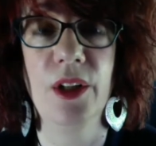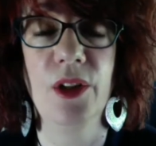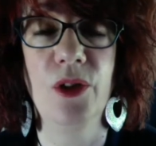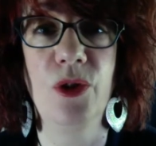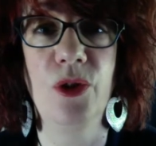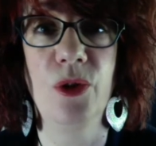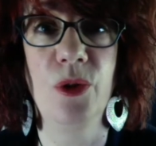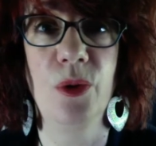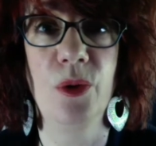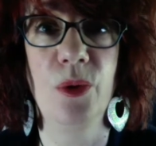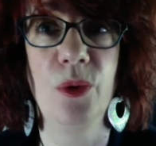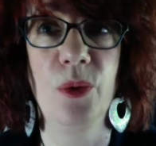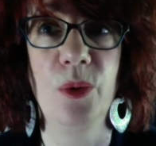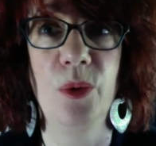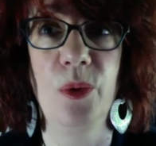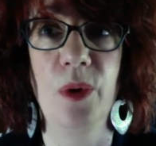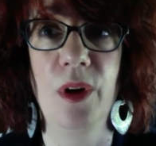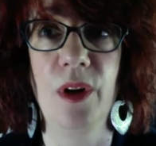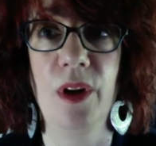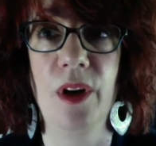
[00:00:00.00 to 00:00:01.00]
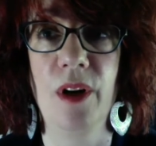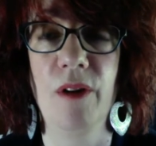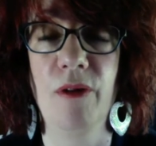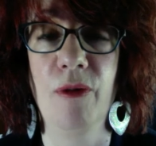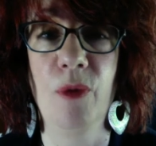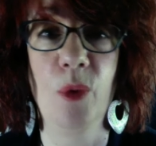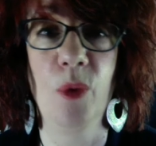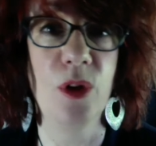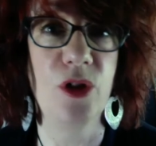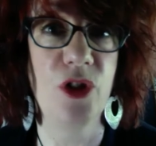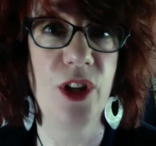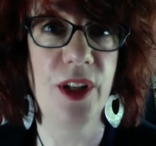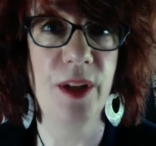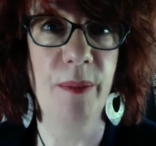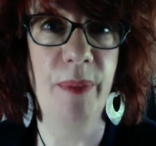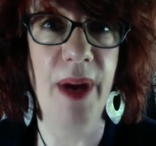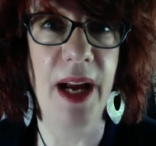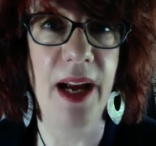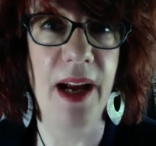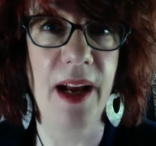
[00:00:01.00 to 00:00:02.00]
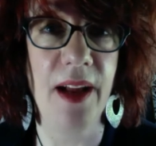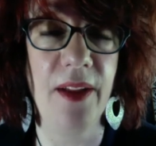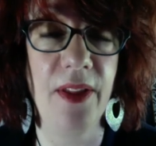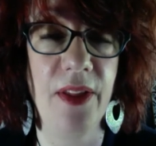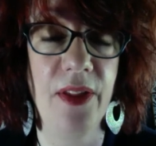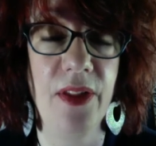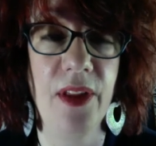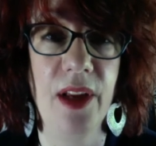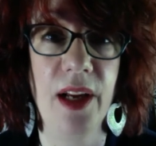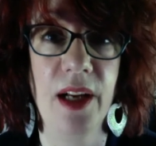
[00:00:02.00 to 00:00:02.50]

to forging a path